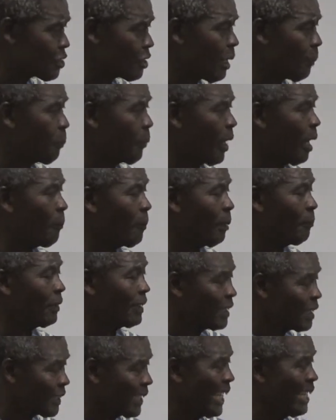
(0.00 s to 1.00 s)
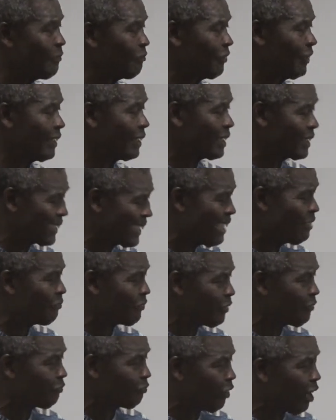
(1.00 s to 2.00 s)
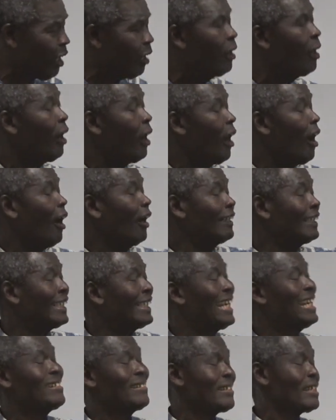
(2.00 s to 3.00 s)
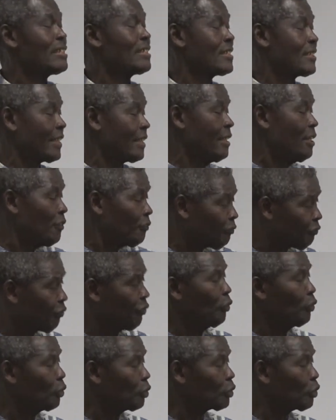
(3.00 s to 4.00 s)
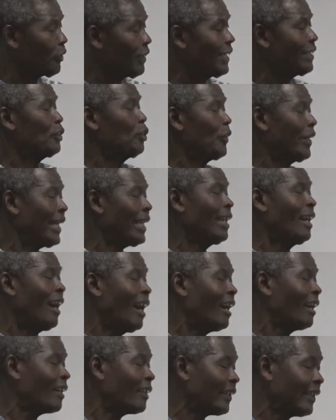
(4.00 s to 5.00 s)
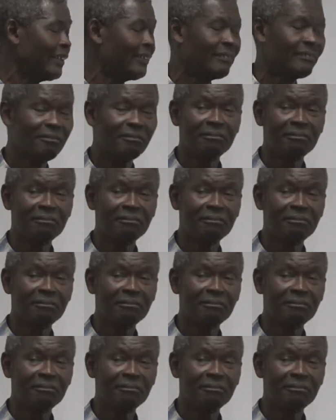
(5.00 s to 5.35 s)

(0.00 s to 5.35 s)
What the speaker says: is your problem. Craving for unnecessary food when you ain't hungry.